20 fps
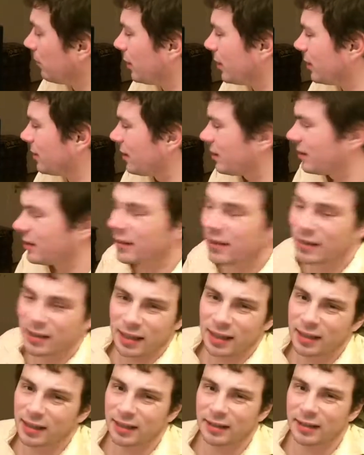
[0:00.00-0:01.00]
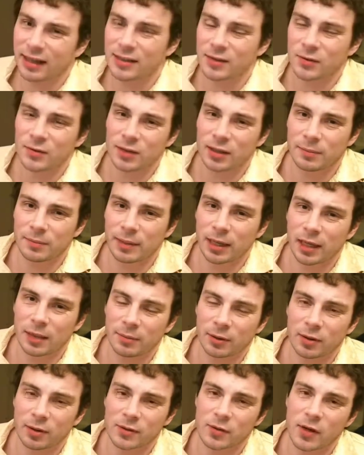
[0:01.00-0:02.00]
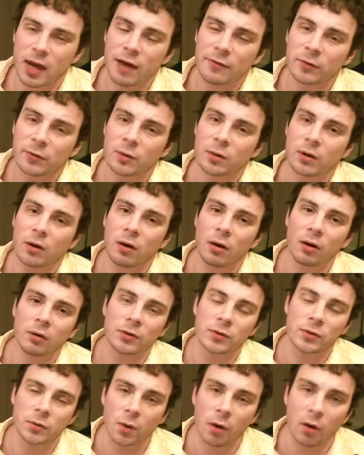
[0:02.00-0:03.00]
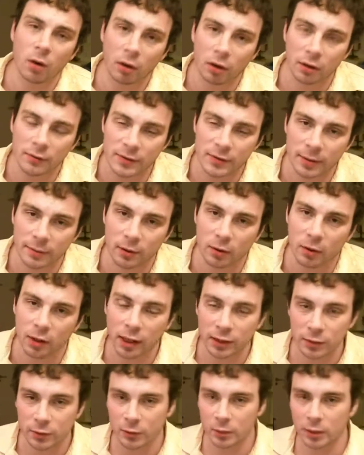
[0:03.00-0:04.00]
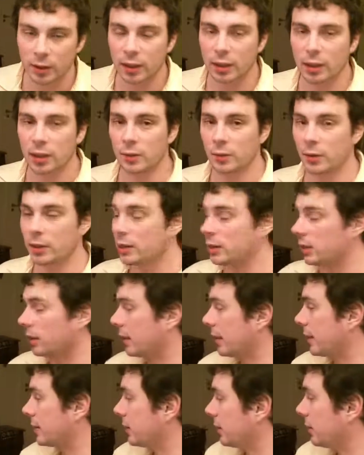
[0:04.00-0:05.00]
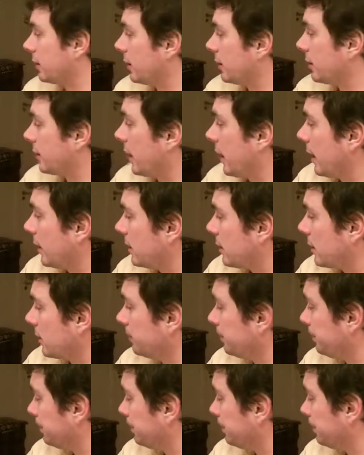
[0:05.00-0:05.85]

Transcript: The thing is, it doesn't really matter because you have to go through all of them in order to reach another selection.